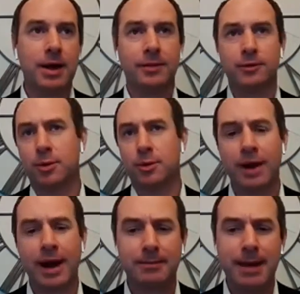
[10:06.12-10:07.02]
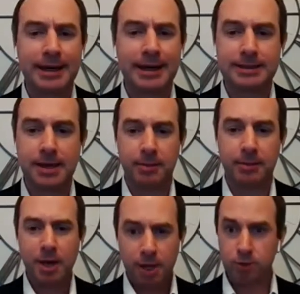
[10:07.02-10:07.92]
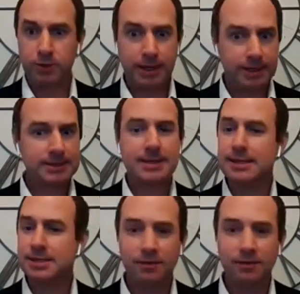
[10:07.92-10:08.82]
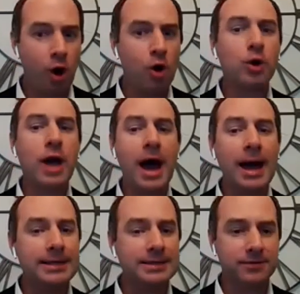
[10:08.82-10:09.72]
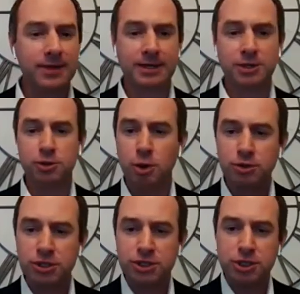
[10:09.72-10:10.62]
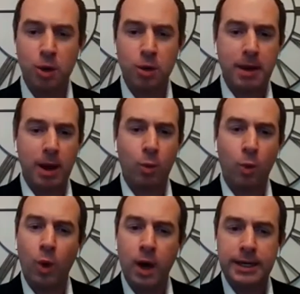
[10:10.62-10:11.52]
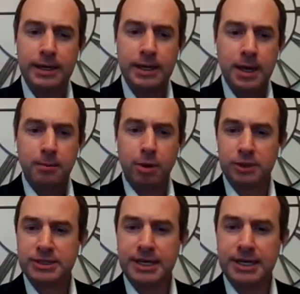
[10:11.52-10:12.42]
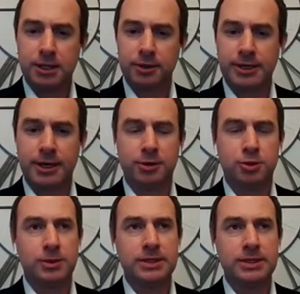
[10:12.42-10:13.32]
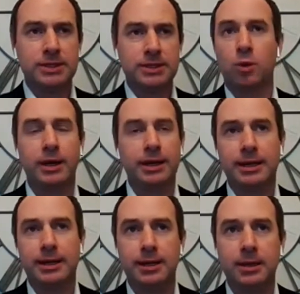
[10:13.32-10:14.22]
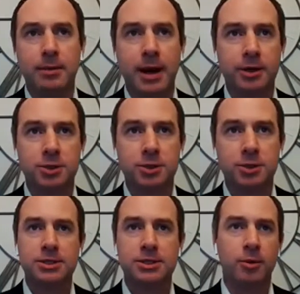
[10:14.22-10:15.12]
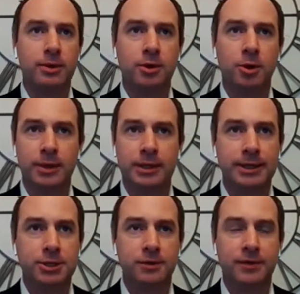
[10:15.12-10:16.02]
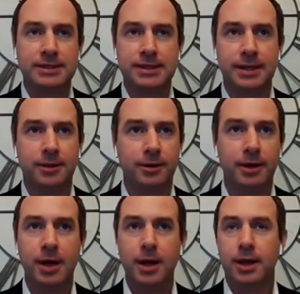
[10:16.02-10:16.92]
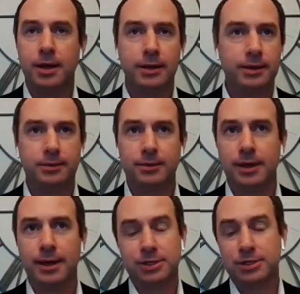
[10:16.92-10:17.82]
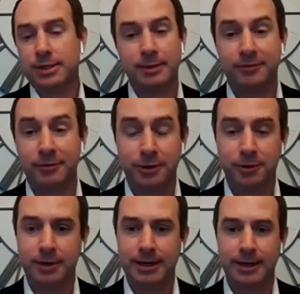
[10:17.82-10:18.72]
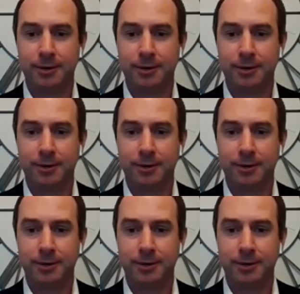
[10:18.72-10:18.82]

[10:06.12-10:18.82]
they're the pragmatic type, you get a sense of all kinds of things. You don't just know about one particular characteristic, or in the Myers-Briggs nomenclature, if I say they're, and actually I'm not very good at it. I don't